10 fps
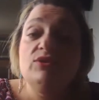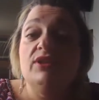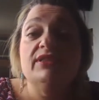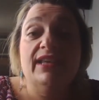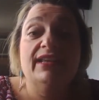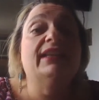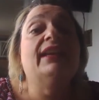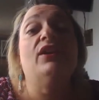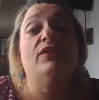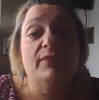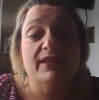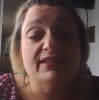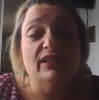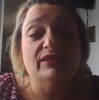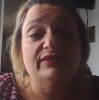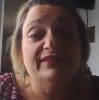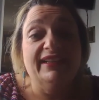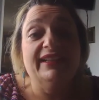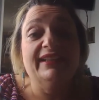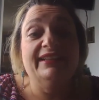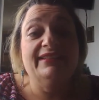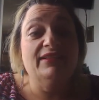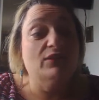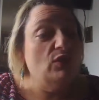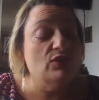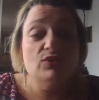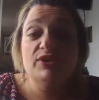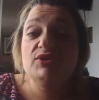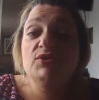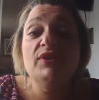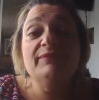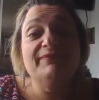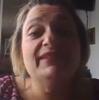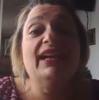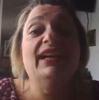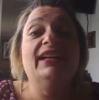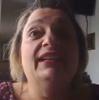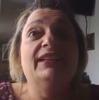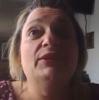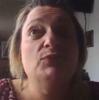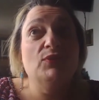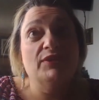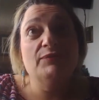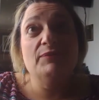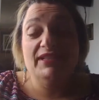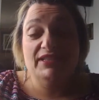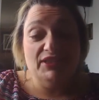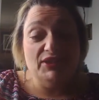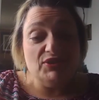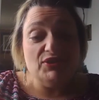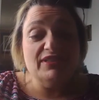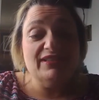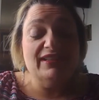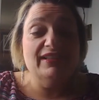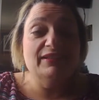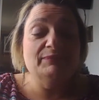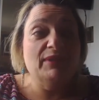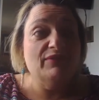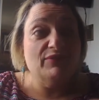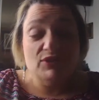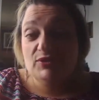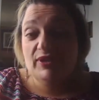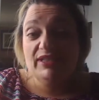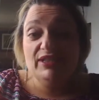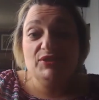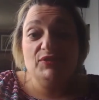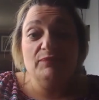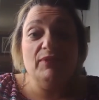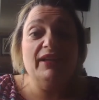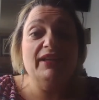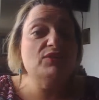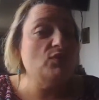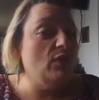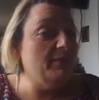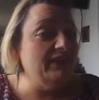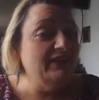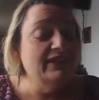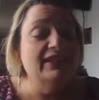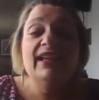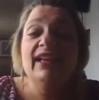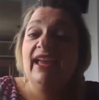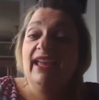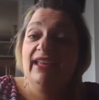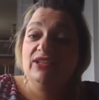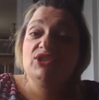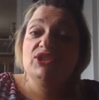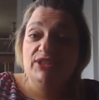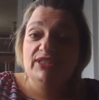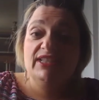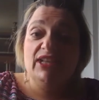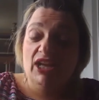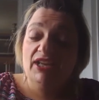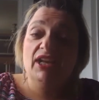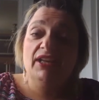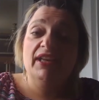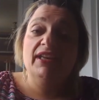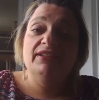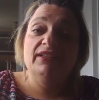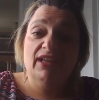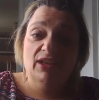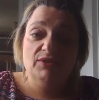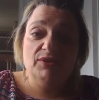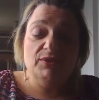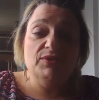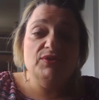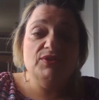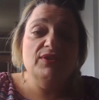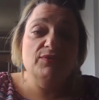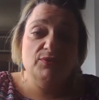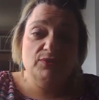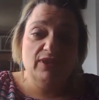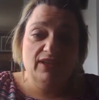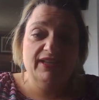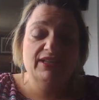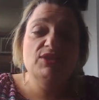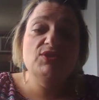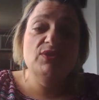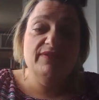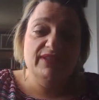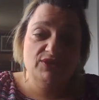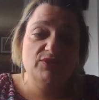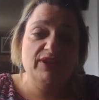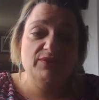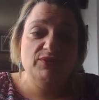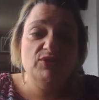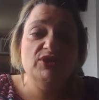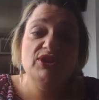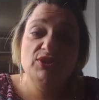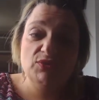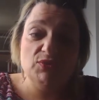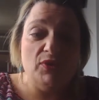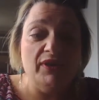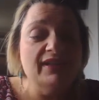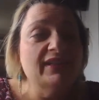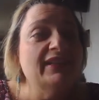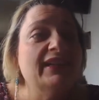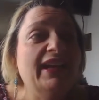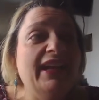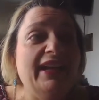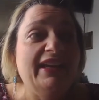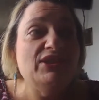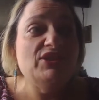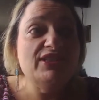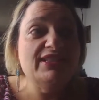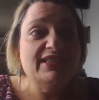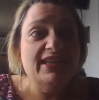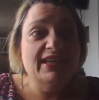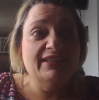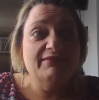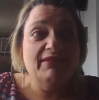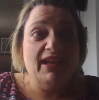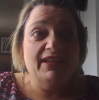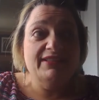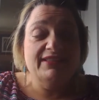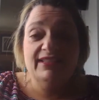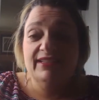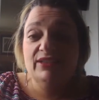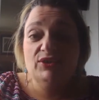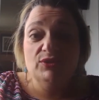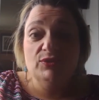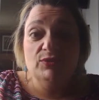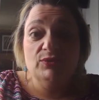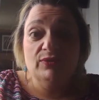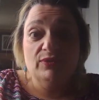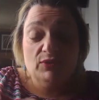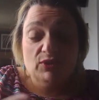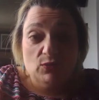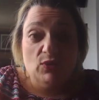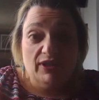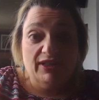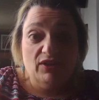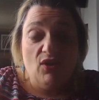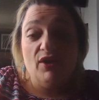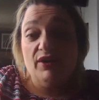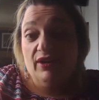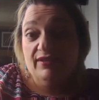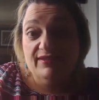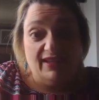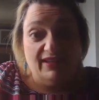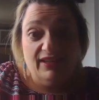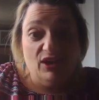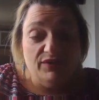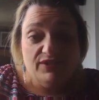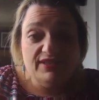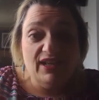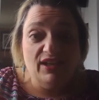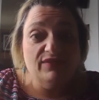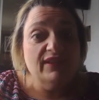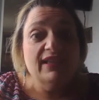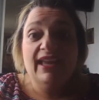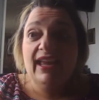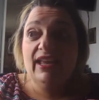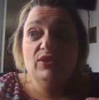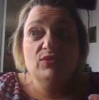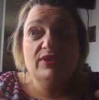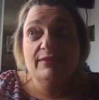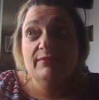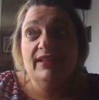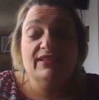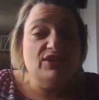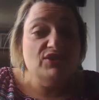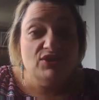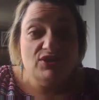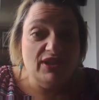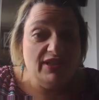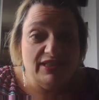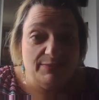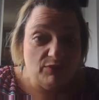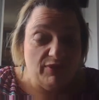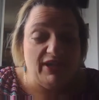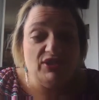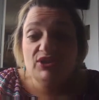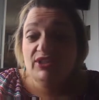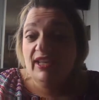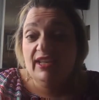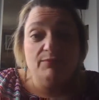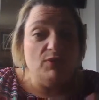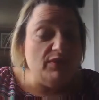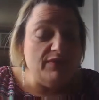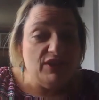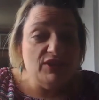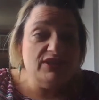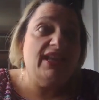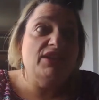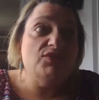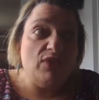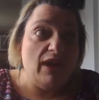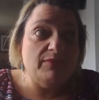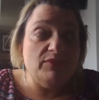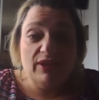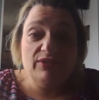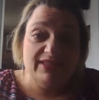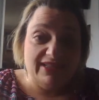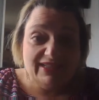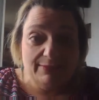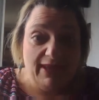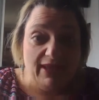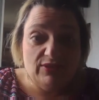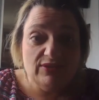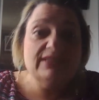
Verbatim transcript: to take care of myself. And long story short, uh, one of my teachers, um, a first grade teacher of mine, saw me, and she's an IIN health coach through uh, Institute of Integrative Nutrition in New York, mm-hmm. and she said, "I see you, you know, working hard on taking care of yourself." And you seem like such a, an inspiration and a motivator because I had dropped around 60 pounds